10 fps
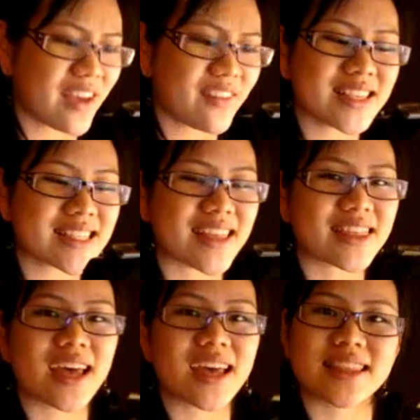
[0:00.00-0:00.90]
Having
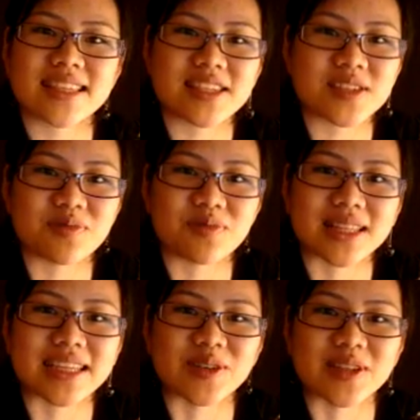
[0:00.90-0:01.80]
said that, this is a
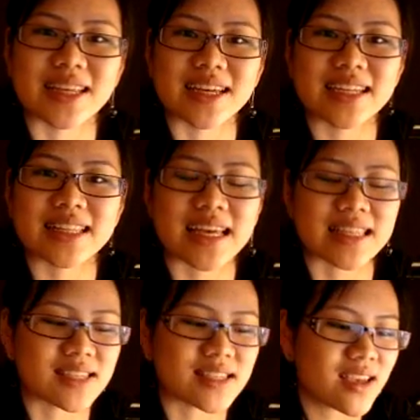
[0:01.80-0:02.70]
really good learning
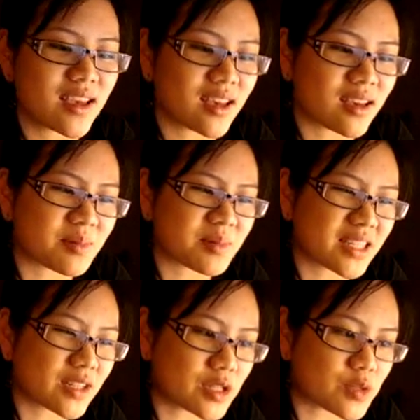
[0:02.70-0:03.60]
lens. I
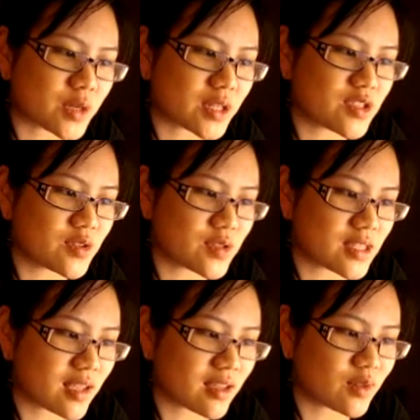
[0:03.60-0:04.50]
mean, because once you
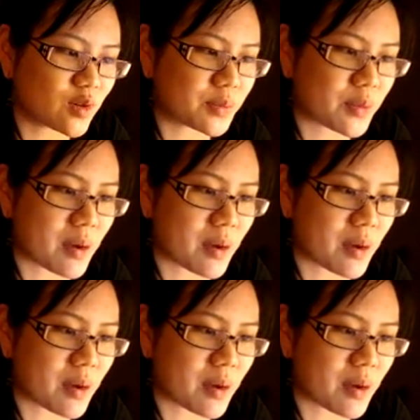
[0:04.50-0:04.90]
set all the